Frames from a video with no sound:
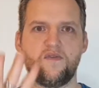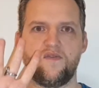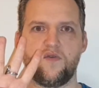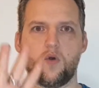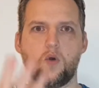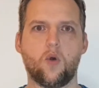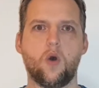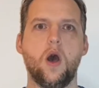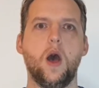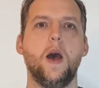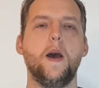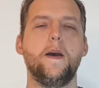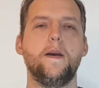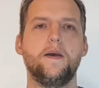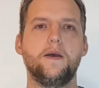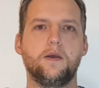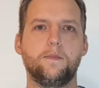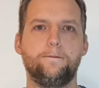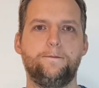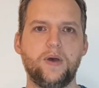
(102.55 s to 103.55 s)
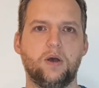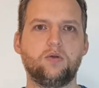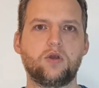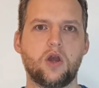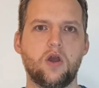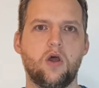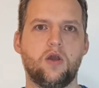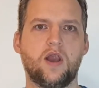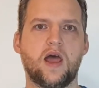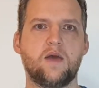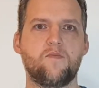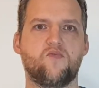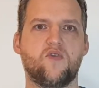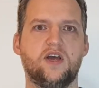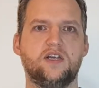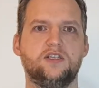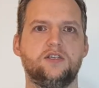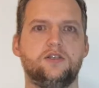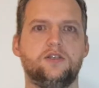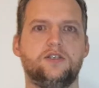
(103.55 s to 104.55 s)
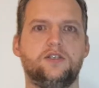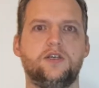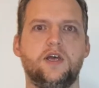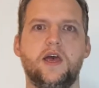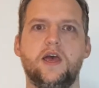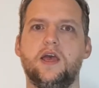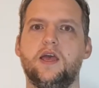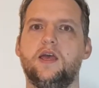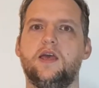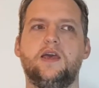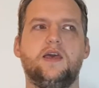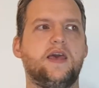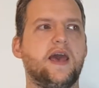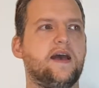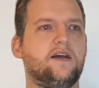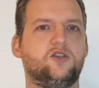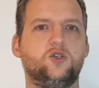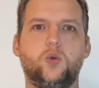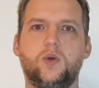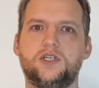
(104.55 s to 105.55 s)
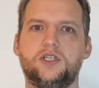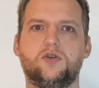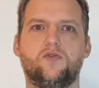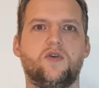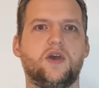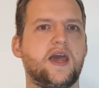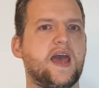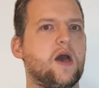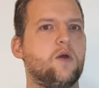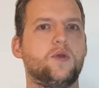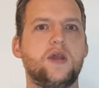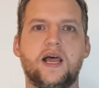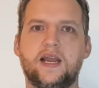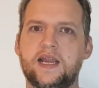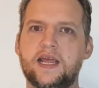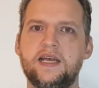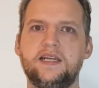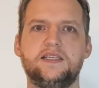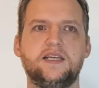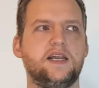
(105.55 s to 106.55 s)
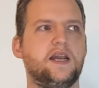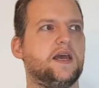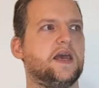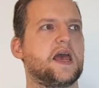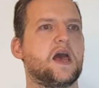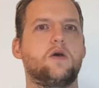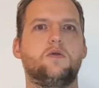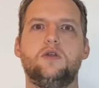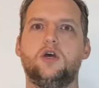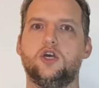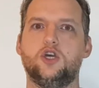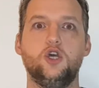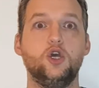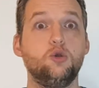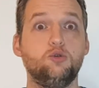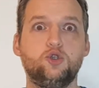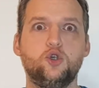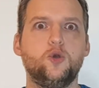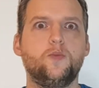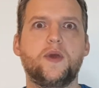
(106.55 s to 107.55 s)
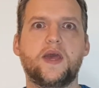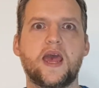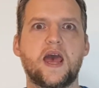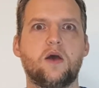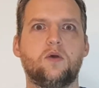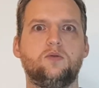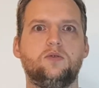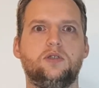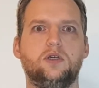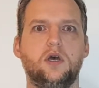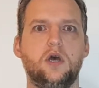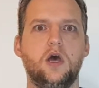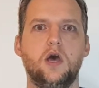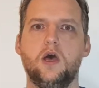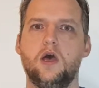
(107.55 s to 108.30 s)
4, build an online presence. Get a Twitter account, a LinkedIn account, a YouTube account,